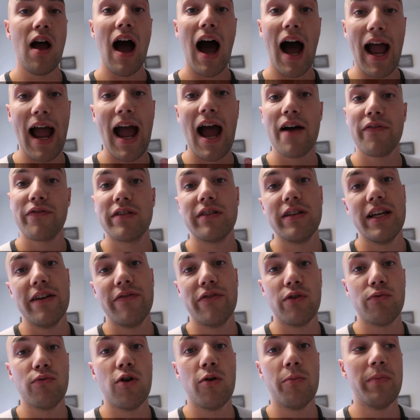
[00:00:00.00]
I have to
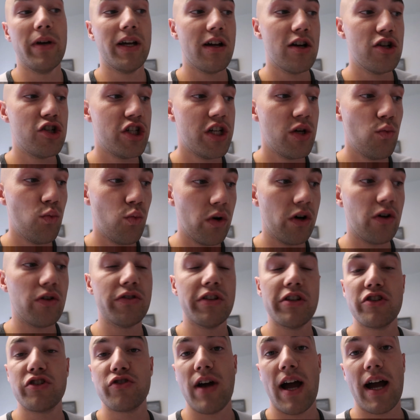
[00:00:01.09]
leave the room because she will
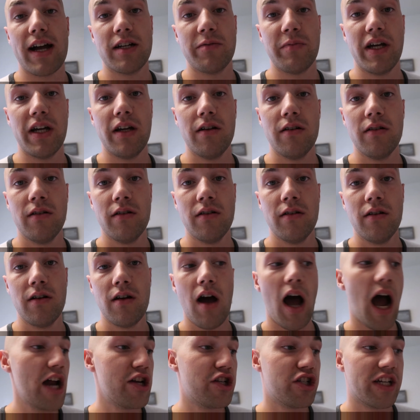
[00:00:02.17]
distract me.
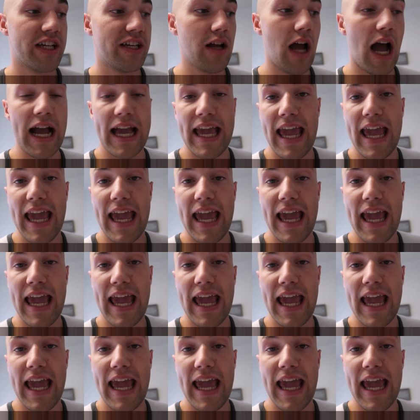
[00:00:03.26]
I just, I